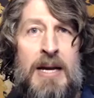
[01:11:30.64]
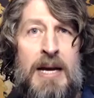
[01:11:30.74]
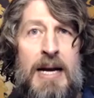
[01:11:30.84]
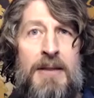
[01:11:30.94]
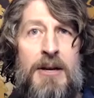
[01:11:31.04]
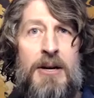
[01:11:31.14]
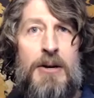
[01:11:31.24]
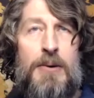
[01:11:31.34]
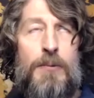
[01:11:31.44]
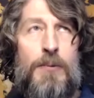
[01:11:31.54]
And
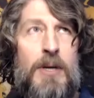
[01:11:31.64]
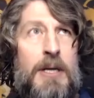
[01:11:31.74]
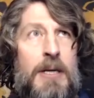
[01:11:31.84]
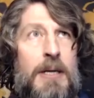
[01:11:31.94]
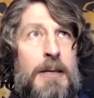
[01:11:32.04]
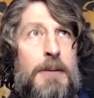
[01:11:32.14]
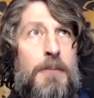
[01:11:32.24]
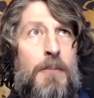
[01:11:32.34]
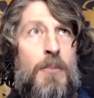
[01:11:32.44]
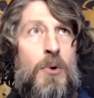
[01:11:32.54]
they're really
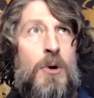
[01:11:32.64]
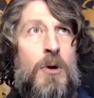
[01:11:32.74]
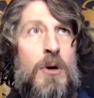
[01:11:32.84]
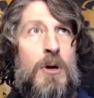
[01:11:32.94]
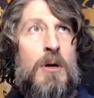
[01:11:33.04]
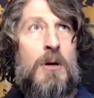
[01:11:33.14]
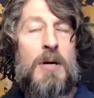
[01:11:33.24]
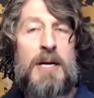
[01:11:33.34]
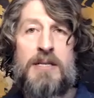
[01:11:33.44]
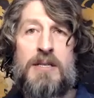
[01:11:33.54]
more or
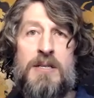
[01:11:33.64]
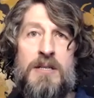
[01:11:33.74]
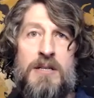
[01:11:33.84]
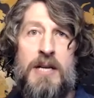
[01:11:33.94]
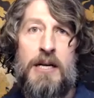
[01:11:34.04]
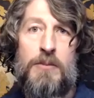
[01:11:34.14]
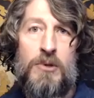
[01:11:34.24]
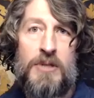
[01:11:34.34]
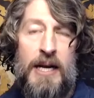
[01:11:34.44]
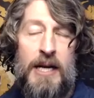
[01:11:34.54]
less a
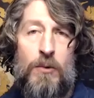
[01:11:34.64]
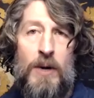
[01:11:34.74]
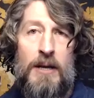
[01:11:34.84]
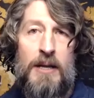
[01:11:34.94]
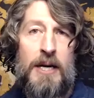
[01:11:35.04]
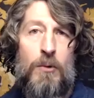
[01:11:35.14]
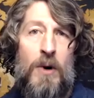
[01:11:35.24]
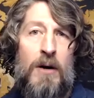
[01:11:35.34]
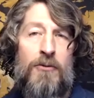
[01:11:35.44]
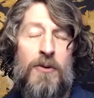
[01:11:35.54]
sustainable takeaway that I
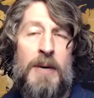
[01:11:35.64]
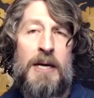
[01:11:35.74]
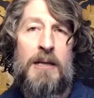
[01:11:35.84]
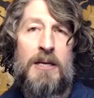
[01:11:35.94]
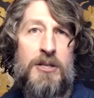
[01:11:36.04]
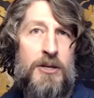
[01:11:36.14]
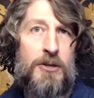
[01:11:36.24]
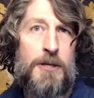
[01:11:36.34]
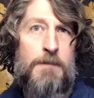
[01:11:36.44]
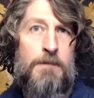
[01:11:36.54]
want for my
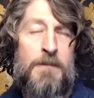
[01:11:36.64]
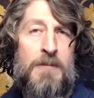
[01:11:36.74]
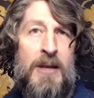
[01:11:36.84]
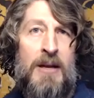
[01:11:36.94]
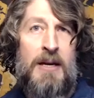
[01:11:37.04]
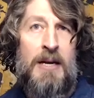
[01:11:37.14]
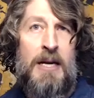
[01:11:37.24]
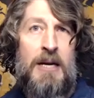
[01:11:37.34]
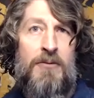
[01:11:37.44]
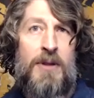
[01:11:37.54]
listeners.
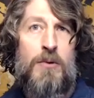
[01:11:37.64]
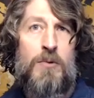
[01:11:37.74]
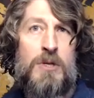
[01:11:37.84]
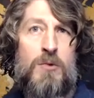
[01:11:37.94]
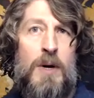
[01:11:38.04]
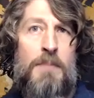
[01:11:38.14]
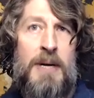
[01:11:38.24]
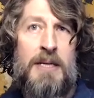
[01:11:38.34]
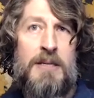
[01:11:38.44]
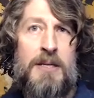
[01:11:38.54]
If there was one
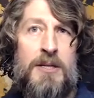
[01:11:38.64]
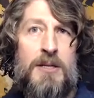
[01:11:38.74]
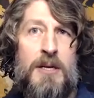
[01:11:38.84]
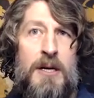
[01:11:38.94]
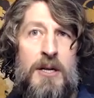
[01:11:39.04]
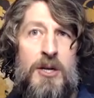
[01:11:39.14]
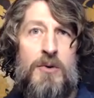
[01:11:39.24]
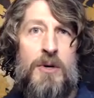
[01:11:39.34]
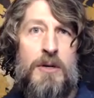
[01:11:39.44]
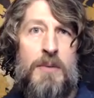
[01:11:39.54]
message that
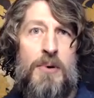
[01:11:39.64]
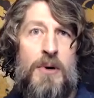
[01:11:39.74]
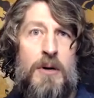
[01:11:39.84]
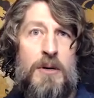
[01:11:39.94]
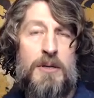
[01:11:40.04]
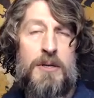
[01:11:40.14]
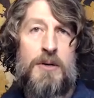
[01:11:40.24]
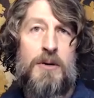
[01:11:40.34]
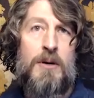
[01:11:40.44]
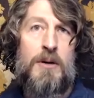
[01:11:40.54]
you could depart
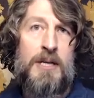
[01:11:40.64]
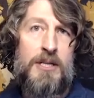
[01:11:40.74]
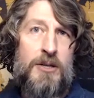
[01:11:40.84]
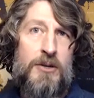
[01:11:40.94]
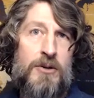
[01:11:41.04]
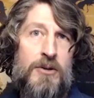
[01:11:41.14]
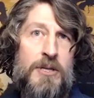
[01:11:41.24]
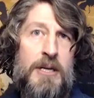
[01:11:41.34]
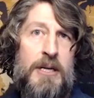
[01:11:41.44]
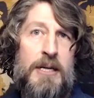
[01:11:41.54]
to our
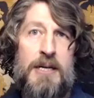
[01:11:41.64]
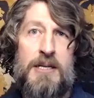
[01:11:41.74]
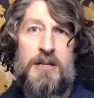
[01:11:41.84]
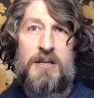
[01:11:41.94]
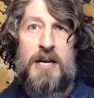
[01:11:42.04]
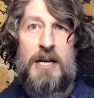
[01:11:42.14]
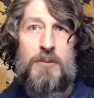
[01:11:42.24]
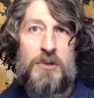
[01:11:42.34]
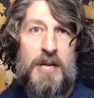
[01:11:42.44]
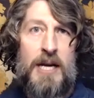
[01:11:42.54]
listeners, uh, a
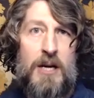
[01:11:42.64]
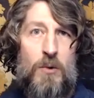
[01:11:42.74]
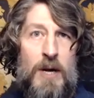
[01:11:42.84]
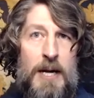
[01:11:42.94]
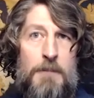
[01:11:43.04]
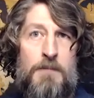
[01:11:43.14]
sustainable takeaway